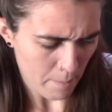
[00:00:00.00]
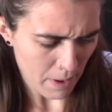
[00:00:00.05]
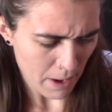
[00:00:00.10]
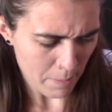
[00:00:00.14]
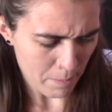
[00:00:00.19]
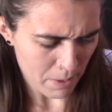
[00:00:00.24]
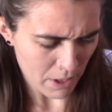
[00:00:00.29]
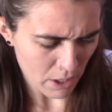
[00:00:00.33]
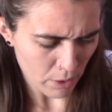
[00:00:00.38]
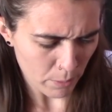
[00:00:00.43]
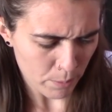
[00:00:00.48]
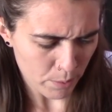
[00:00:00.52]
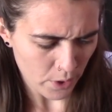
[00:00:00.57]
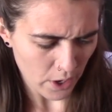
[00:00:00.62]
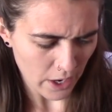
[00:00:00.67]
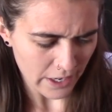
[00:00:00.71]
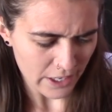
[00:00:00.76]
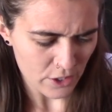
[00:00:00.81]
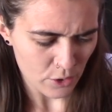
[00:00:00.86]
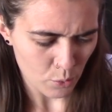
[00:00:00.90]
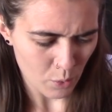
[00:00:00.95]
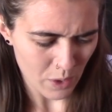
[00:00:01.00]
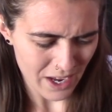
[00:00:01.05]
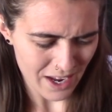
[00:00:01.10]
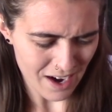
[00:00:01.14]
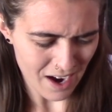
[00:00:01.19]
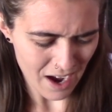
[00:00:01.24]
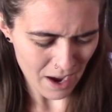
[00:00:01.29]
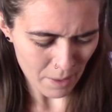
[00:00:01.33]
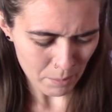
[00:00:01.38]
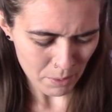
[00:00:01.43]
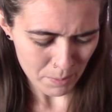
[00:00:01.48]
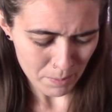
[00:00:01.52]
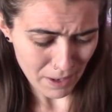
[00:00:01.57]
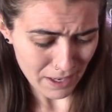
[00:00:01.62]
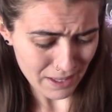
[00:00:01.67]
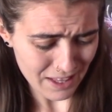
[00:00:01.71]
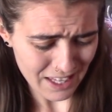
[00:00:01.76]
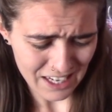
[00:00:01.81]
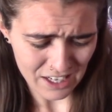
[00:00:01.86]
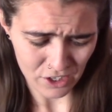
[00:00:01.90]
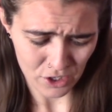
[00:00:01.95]
My bill price went up by
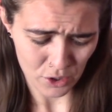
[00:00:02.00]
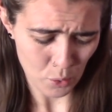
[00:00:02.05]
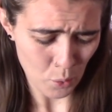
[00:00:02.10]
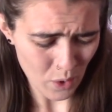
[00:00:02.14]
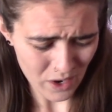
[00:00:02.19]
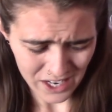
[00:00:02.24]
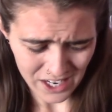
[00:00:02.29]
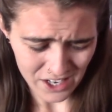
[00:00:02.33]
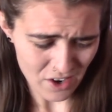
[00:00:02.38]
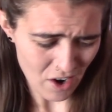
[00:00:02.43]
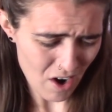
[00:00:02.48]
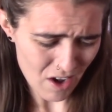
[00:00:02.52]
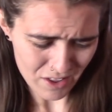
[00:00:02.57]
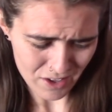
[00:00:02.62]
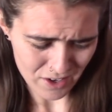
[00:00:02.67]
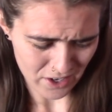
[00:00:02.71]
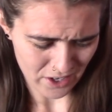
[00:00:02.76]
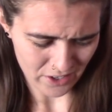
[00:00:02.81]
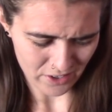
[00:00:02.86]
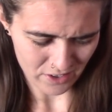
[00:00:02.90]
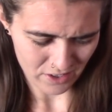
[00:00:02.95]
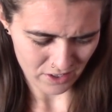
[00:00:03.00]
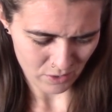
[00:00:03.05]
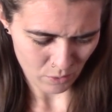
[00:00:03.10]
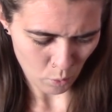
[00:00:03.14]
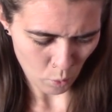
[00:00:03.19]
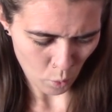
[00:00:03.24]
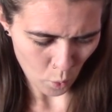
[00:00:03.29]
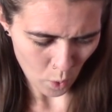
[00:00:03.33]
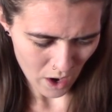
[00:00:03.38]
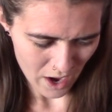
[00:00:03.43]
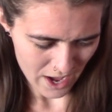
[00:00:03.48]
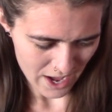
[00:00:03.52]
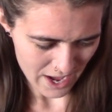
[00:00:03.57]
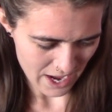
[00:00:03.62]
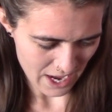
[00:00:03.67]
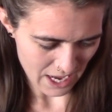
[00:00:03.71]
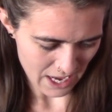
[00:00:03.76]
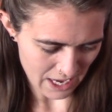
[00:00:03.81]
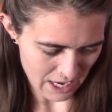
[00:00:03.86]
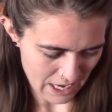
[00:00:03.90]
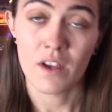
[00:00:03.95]
like $20.
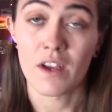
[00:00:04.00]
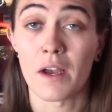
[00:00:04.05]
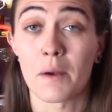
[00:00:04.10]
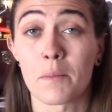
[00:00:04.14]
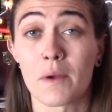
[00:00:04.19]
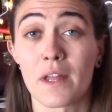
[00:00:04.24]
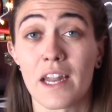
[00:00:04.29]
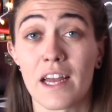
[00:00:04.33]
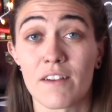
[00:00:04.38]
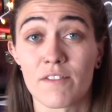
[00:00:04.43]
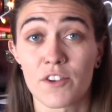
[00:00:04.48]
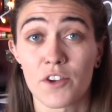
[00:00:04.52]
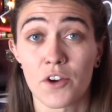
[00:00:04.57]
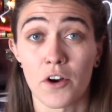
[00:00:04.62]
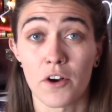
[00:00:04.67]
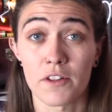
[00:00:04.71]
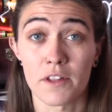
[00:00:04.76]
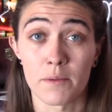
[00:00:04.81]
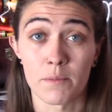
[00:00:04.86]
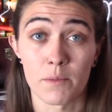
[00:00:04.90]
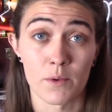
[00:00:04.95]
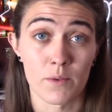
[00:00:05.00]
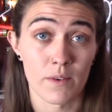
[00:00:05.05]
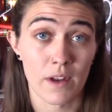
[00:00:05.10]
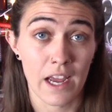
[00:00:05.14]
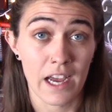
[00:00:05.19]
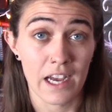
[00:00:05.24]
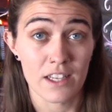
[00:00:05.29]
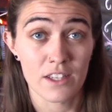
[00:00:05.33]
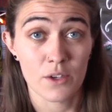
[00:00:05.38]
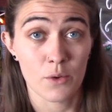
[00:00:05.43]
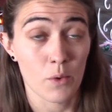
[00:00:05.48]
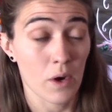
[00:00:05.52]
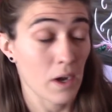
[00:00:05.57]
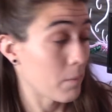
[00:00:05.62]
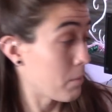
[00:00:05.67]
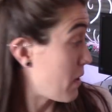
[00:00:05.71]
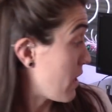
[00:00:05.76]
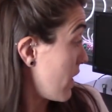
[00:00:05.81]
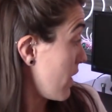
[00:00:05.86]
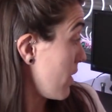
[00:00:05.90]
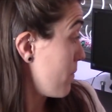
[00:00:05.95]
Why? I'm gonna have to call them and ask why
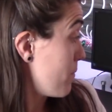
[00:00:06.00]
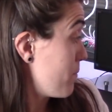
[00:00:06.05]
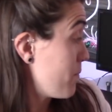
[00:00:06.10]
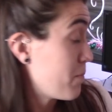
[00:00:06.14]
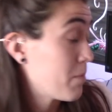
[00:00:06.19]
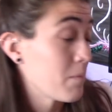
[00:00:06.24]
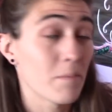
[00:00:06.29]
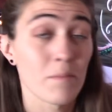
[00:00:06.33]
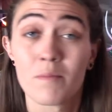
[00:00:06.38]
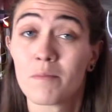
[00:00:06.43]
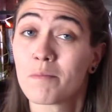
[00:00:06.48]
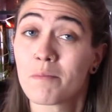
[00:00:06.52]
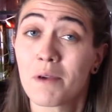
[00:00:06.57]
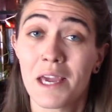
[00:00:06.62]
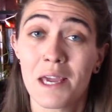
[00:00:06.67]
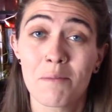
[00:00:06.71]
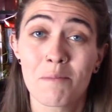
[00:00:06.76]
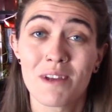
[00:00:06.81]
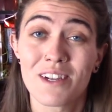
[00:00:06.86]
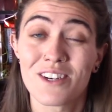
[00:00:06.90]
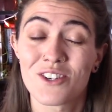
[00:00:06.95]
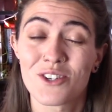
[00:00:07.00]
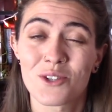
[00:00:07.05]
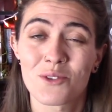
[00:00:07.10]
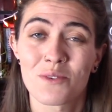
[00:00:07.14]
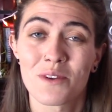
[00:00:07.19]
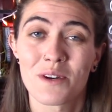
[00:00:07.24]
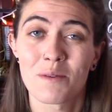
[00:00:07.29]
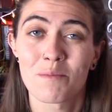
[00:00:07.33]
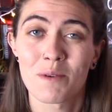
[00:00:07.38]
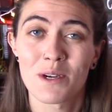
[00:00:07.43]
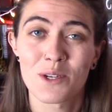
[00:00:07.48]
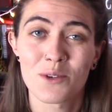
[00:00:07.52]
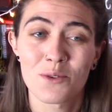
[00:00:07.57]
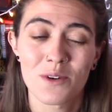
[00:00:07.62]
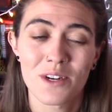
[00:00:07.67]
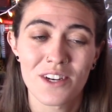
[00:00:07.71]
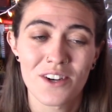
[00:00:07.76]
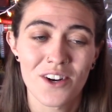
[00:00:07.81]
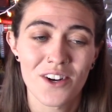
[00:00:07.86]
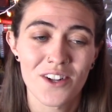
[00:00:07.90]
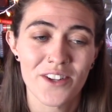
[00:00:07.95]
my payment just went up by
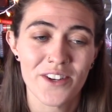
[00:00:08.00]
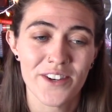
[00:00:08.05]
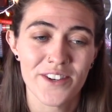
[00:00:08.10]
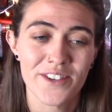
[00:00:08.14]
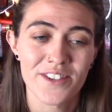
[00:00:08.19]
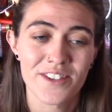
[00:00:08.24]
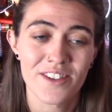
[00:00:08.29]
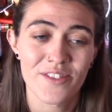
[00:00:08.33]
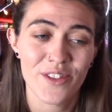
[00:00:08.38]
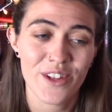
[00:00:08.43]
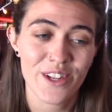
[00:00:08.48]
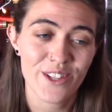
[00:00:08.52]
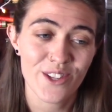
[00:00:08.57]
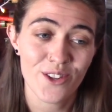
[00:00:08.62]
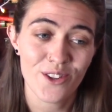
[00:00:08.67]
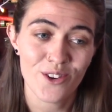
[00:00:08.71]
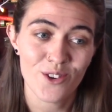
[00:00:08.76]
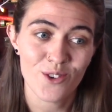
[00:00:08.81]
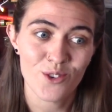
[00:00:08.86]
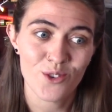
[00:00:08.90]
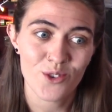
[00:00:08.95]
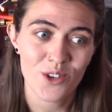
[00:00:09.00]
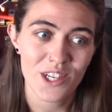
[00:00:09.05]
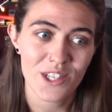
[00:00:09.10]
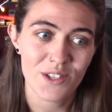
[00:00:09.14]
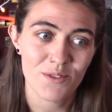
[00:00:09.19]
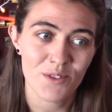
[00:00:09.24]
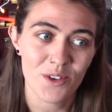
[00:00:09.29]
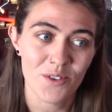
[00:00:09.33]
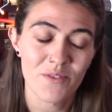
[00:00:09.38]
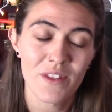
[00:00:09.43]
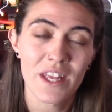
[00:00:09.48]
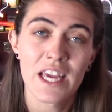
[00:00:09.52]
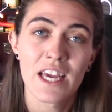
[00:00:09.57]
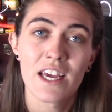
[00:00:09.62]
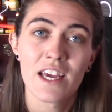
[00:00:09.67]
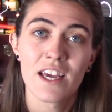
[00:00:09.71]
$20. That's a little stressful.